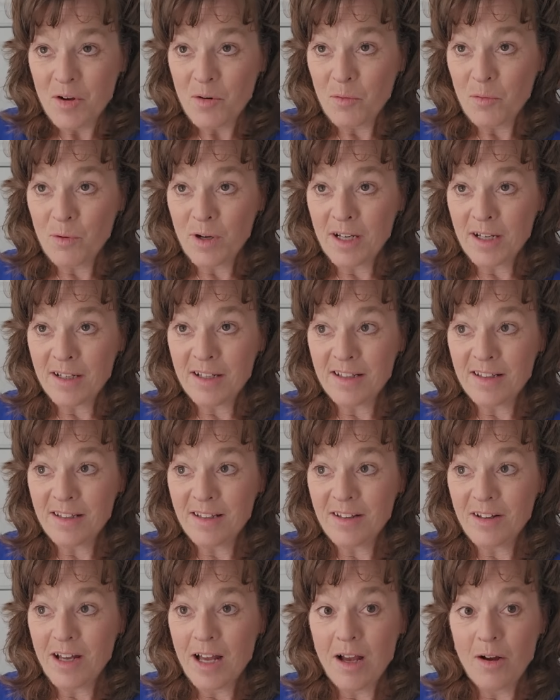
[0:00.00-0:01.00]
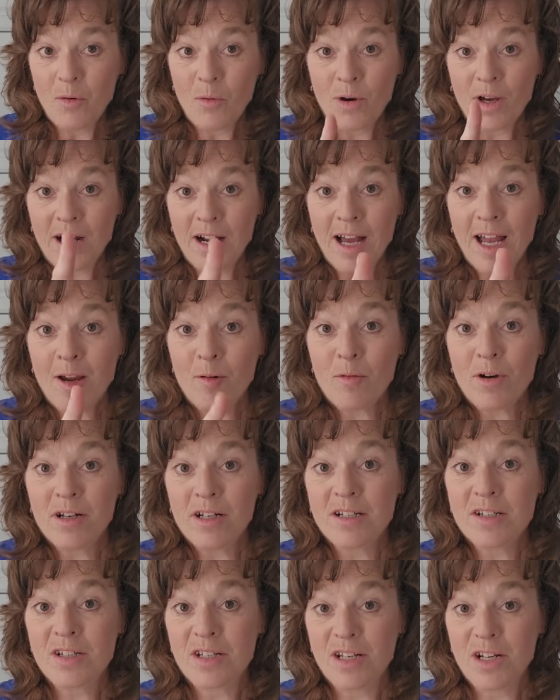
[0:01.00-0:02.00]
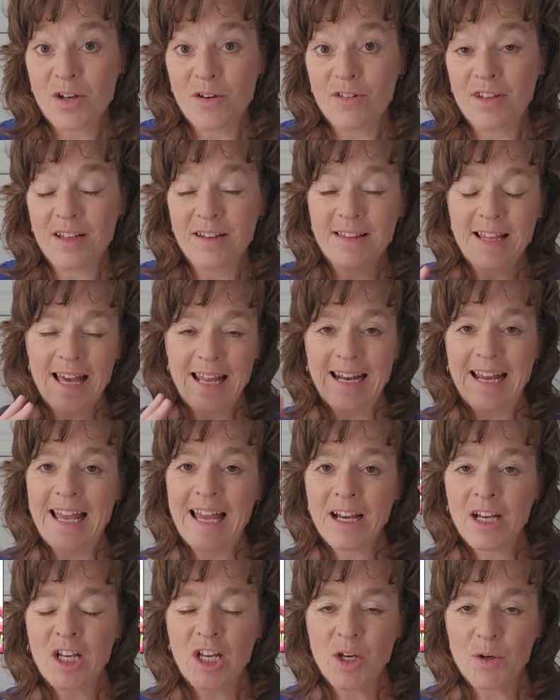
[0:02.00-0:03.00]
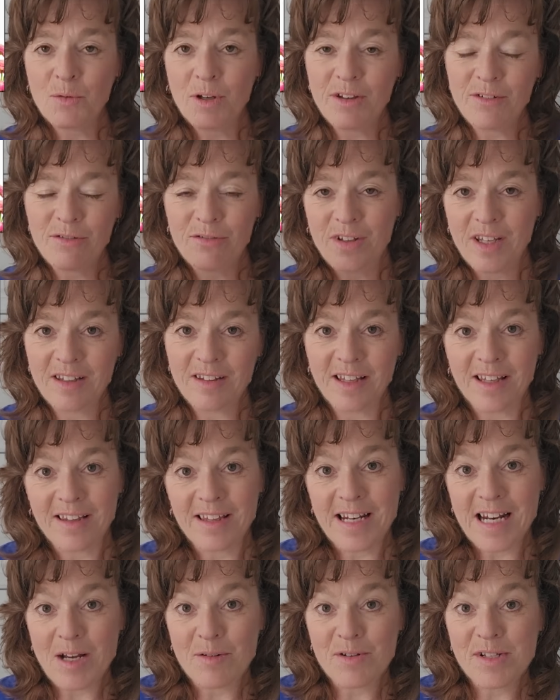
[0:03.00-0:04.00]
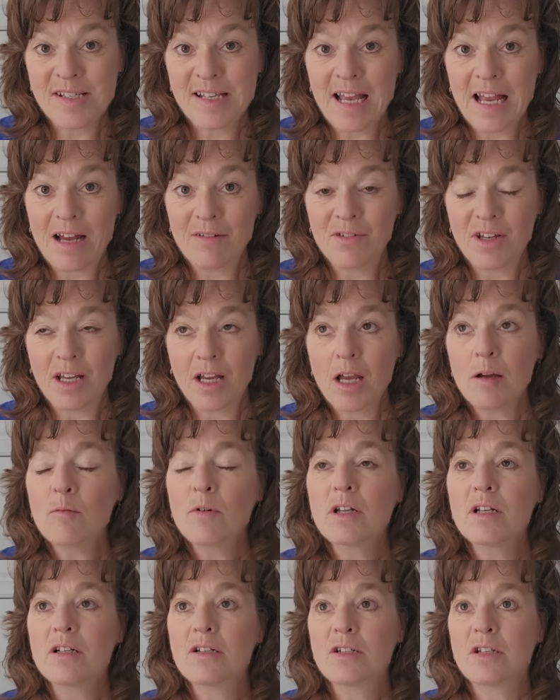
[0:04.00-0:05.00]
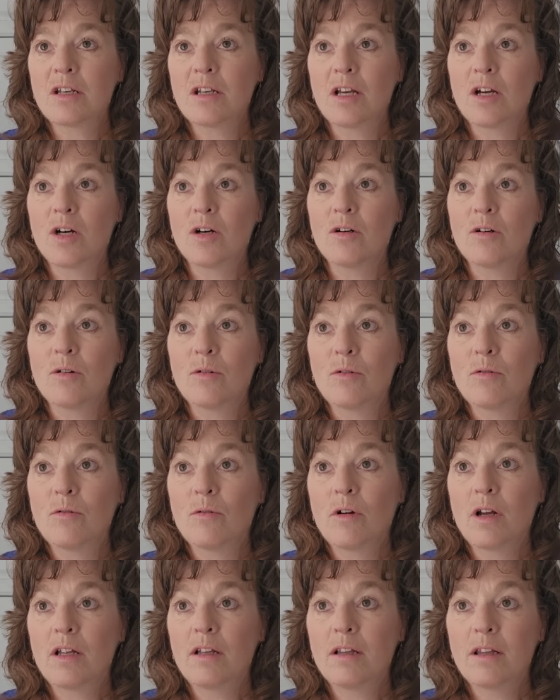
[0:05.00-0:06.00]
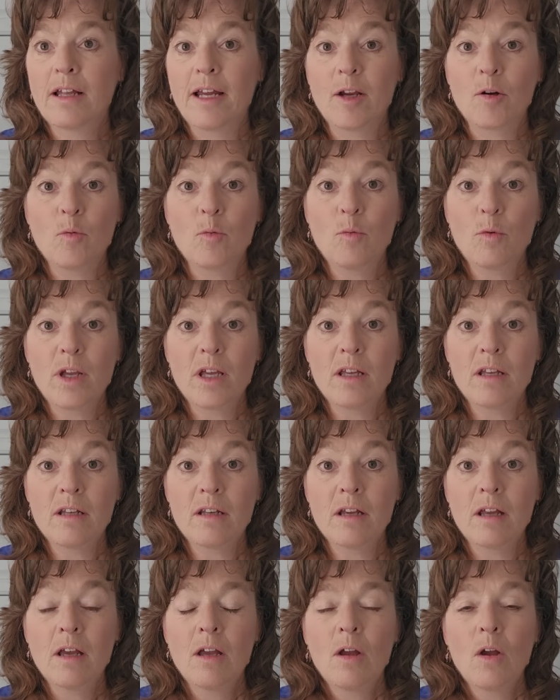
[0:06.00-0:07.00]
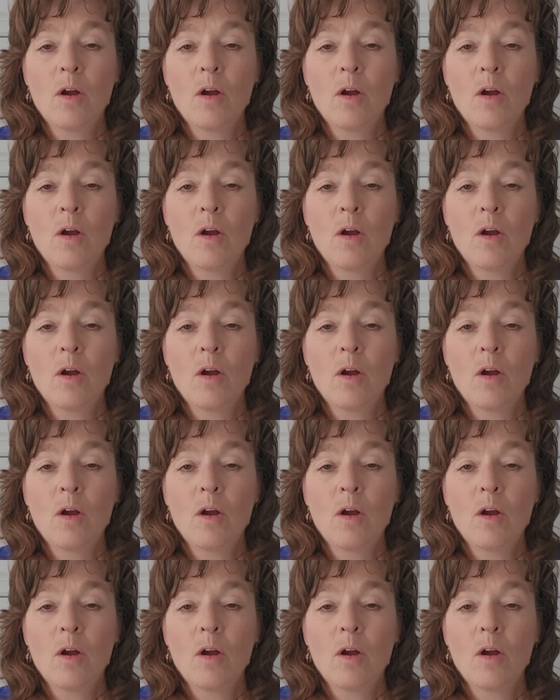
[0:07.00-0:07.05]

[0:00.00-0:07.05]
Well, what I wanted to know then, that echoey feeling that I was having, I wanted to know, when